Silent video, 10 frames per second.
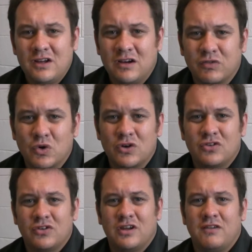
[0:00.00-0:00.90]
of
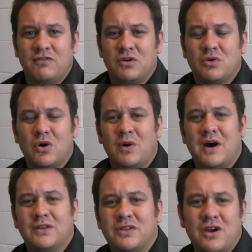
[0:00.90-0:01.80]
course, if you go
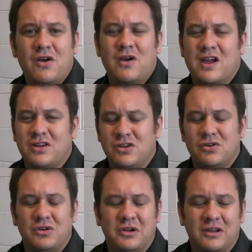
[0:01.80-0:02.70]
out there and
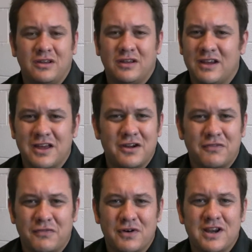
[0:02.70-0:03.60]
you get a
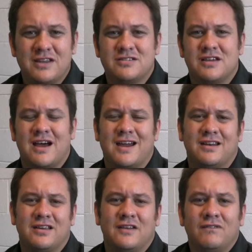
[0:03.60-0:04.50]
free
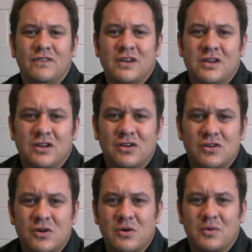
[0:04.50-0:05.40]
site, you
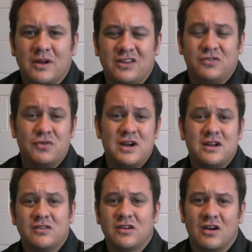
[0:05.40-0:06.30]
know, it's free, it
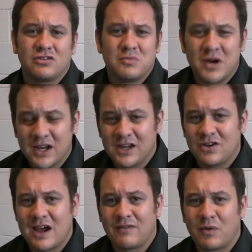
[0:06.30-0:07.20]
doesn't cost you money, and
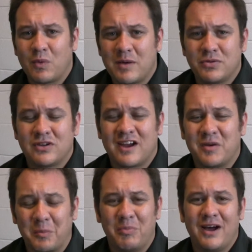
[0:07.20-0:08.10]
you have a
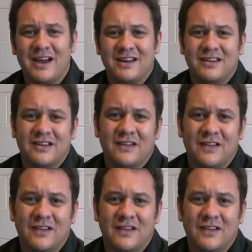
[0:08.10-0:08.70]
website, but